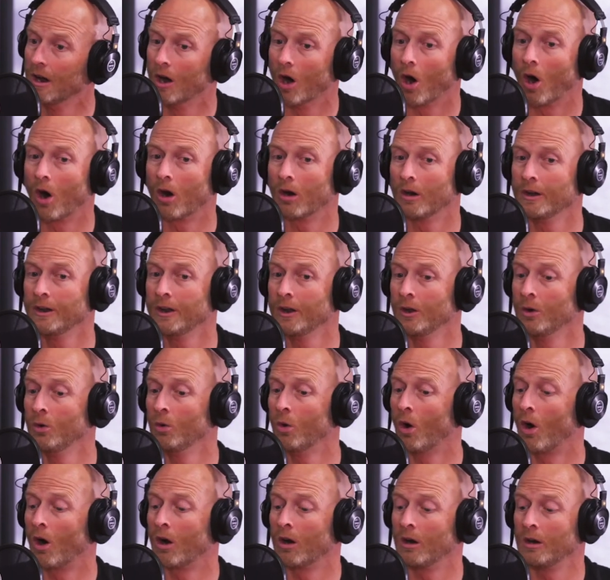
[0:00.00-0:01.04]
Are you
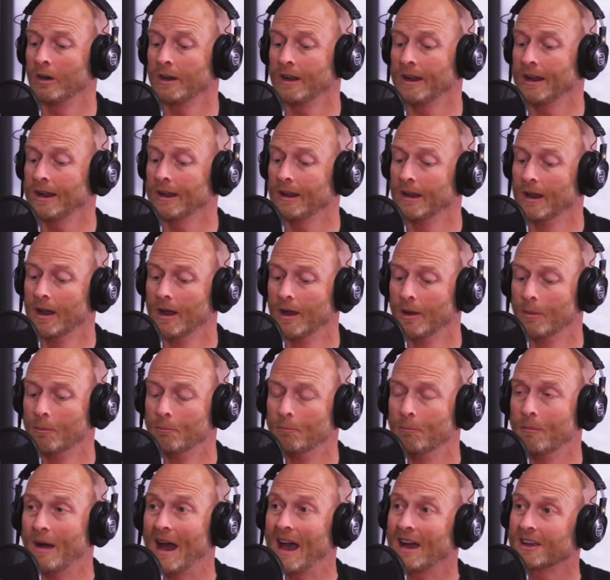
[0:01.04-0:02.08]
already
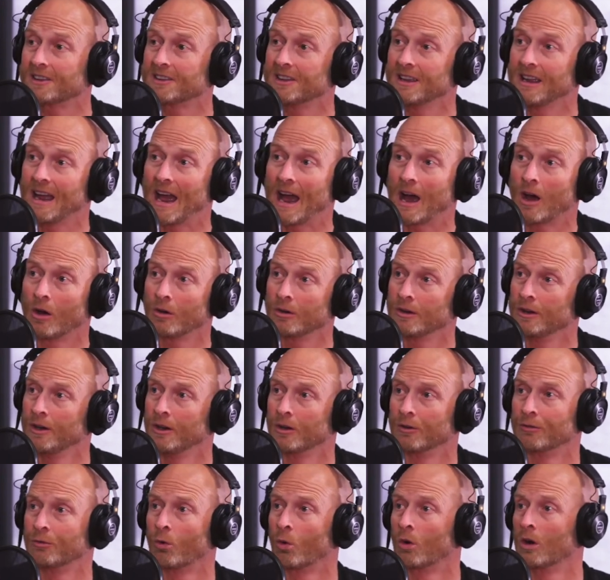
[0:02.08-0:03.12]
maxing out your
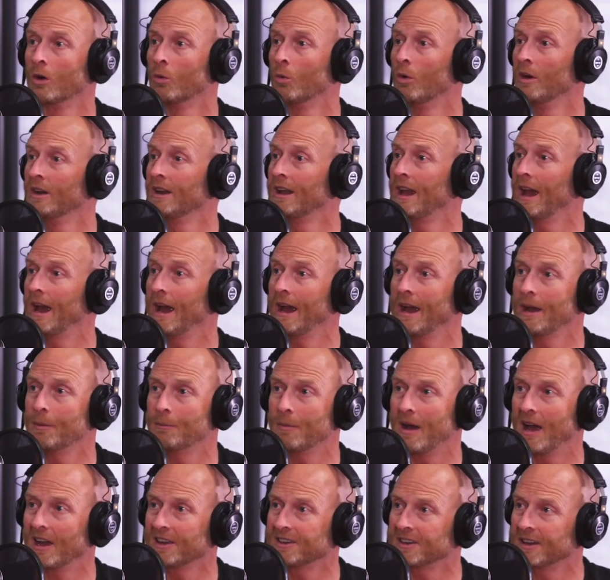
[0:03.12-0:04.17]
401k,
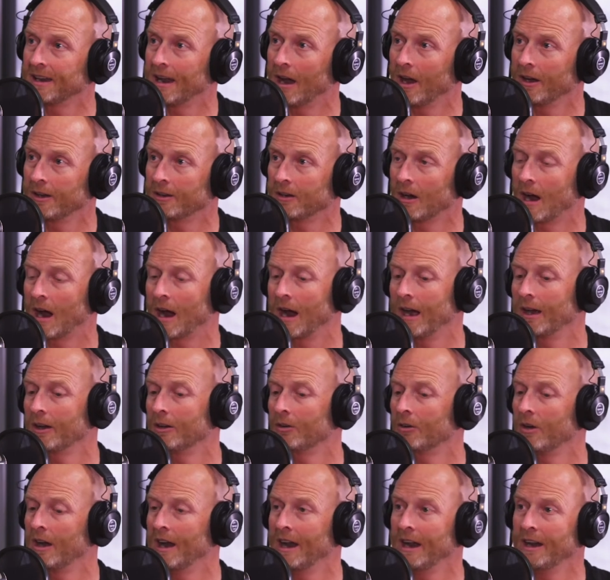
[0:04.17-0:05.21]
maxing out your
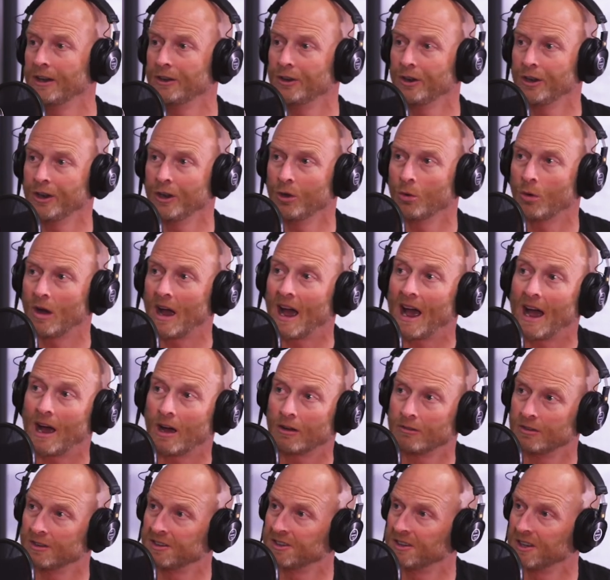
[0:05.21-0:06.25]
IRA? Do you
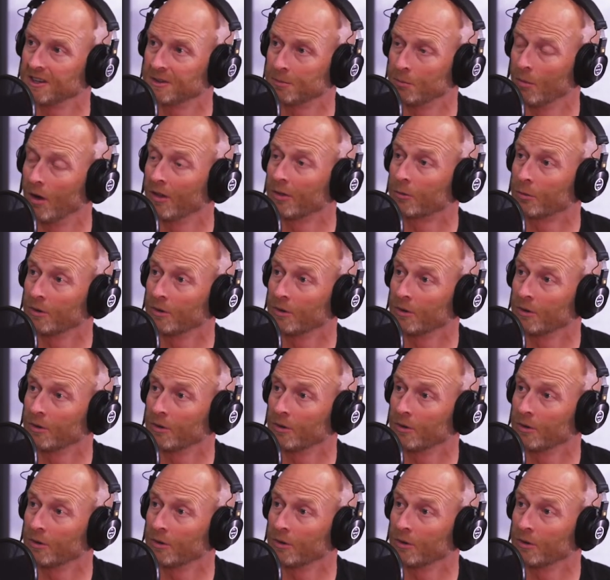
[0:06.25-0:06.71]
have a 6-month